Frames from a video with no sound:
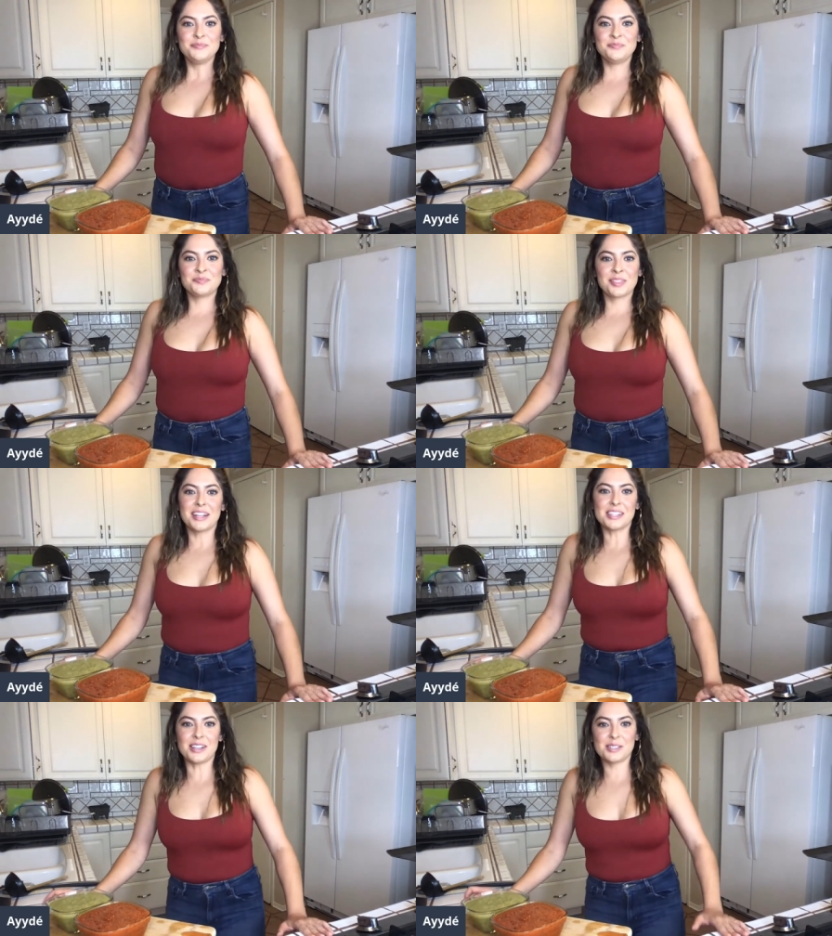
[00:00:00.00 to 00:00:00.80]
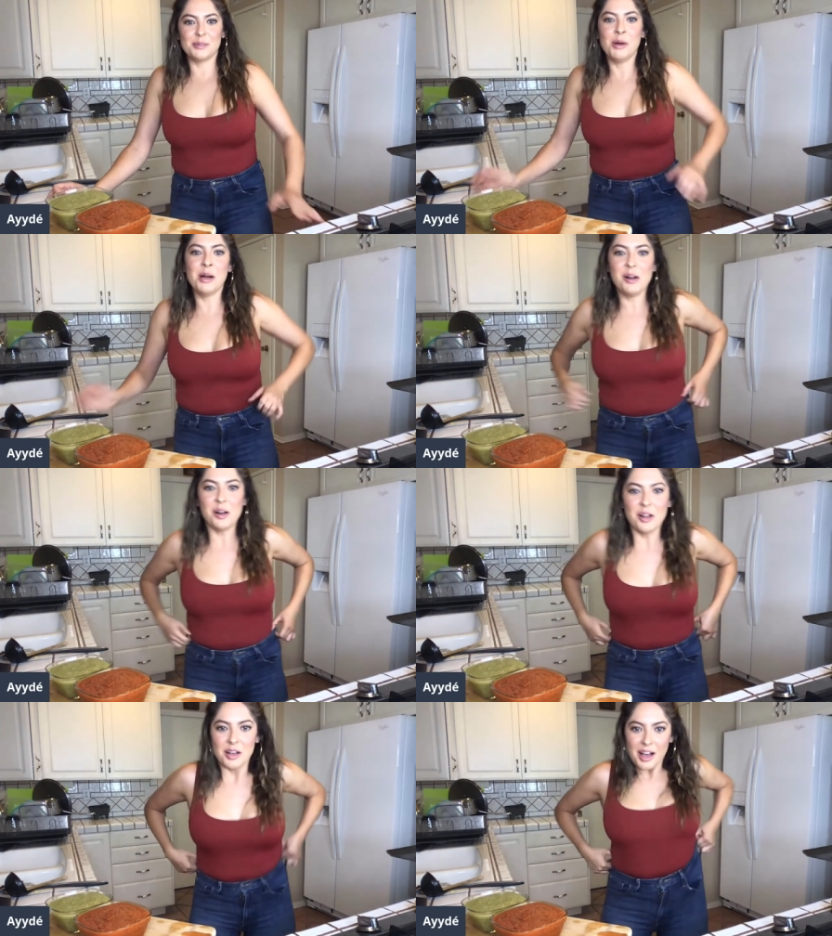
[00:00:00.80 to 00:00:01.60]
Hmm, that's awesome.
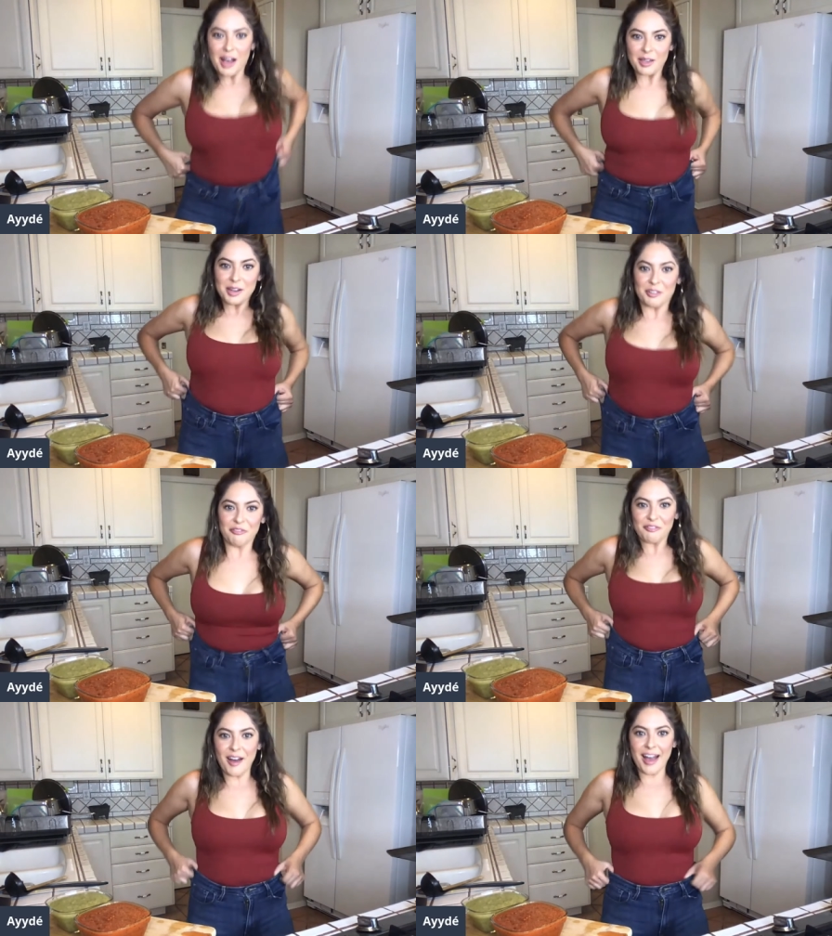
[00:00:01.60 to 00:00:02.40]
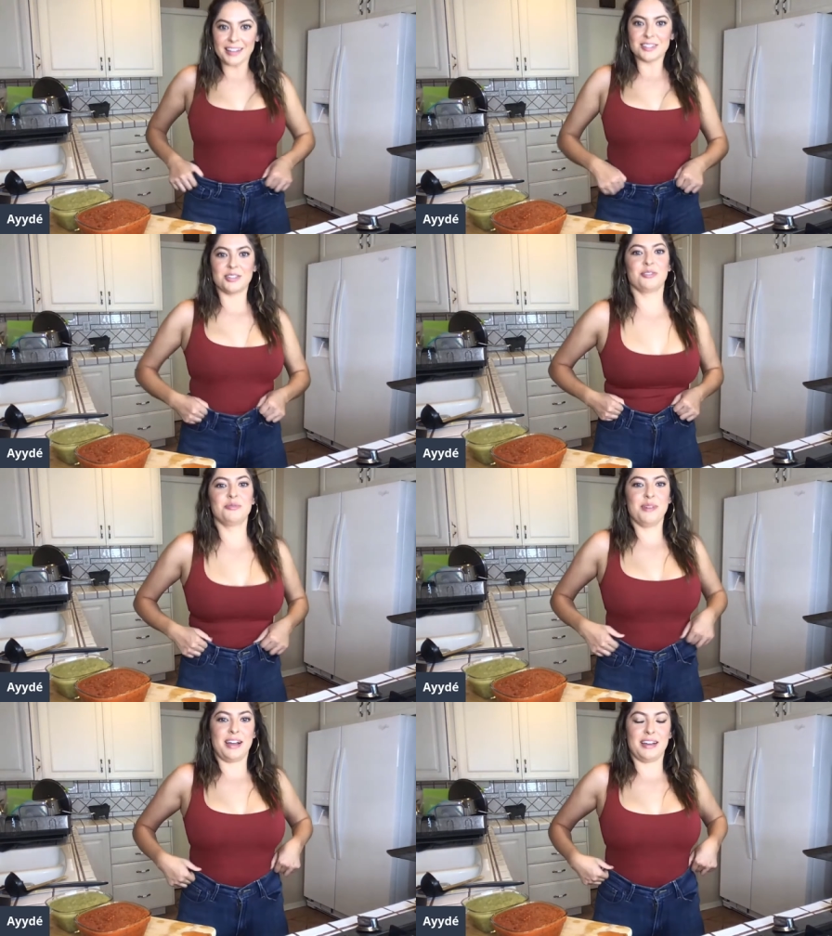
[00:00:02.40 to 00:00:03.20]
I get you that
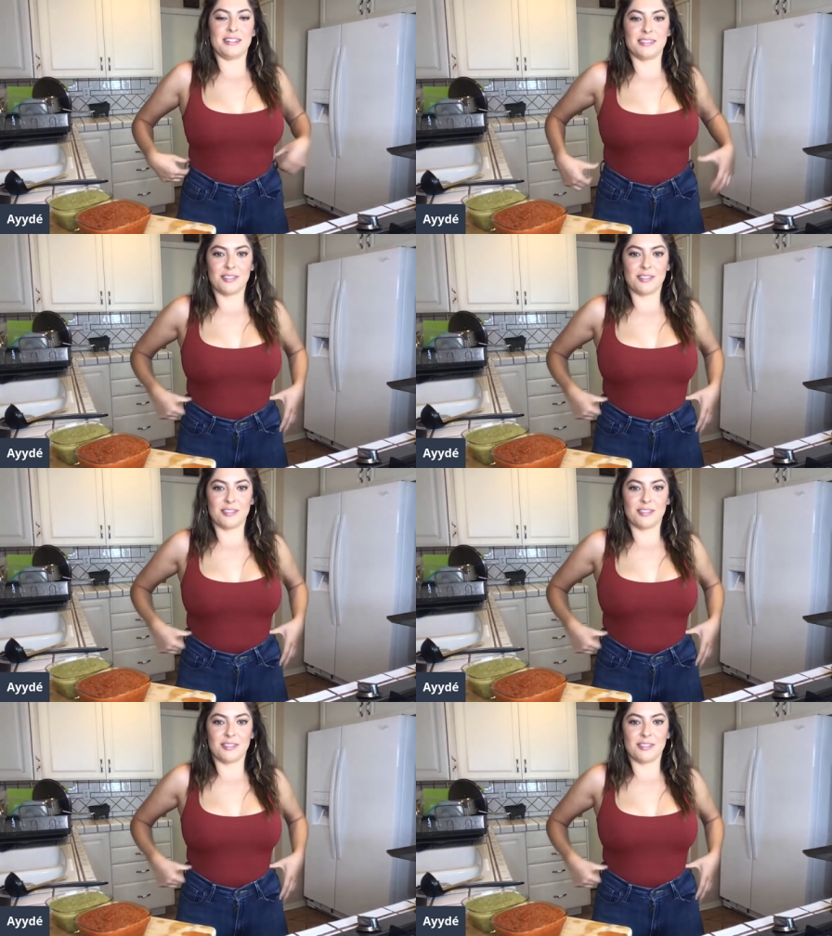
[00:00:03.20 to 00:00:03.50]
too, man.